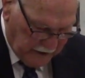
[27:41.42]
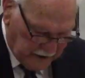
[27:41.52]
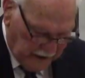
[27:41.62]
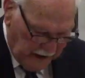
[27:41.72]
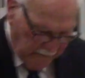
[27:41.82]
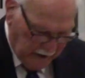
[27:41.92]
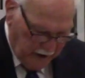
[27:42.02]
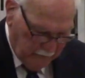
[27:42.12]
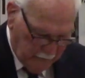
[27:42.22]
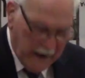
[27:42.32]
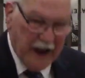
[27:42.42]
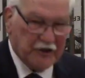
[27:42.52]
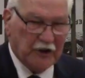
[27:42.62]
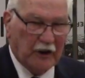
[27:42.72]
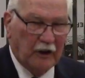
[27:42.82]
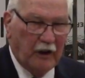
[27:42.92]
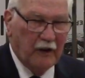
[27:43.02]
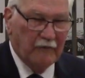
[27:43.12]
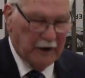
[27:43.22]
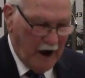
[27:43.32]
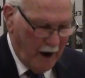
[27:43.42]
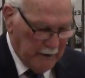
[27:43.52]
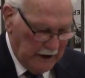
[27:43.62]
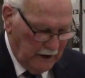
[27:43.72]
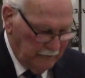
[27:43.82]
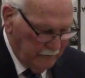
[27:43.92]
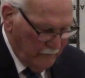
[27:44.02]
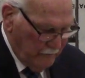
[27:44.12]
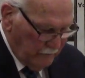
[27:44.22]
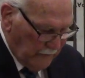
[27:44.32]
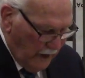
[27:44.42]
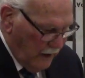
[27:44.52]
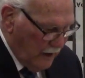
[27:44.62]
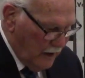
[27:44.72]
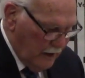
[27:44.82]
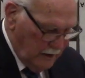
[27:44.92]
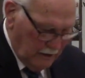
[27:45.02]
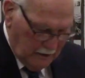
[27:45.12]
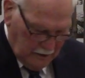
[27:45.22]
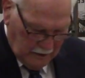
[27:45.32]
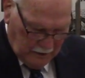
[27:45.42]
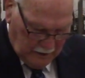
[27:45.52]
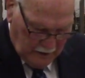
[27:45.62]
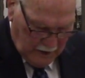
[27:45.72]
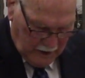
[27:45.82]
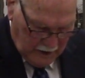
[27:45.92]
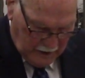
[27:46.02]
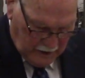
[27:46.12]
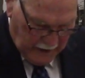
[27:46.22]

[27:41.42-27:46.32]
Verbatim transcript: and even a magical phenomenon. And I